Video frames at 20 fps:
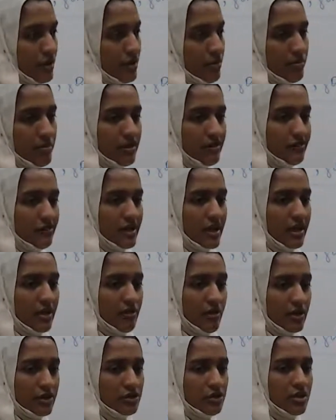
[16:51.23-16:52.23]
Means they are
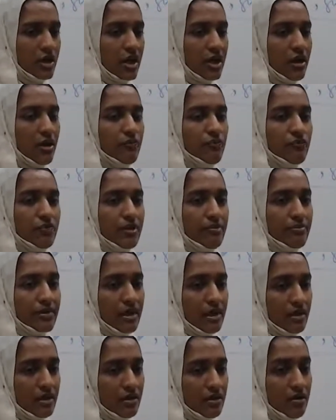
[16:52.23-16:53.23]
going to cut off from
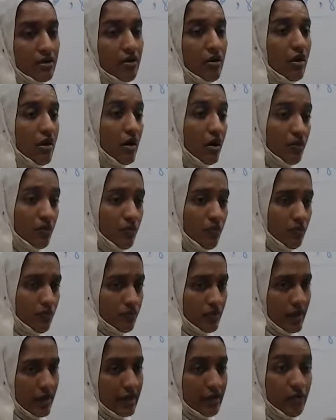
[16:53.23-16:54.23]
there on
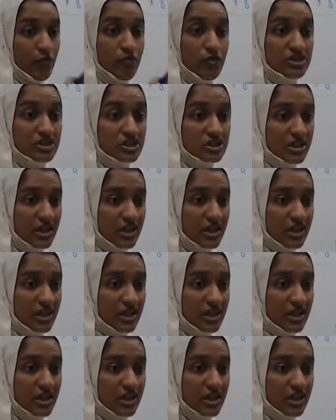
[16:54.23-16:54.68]
at which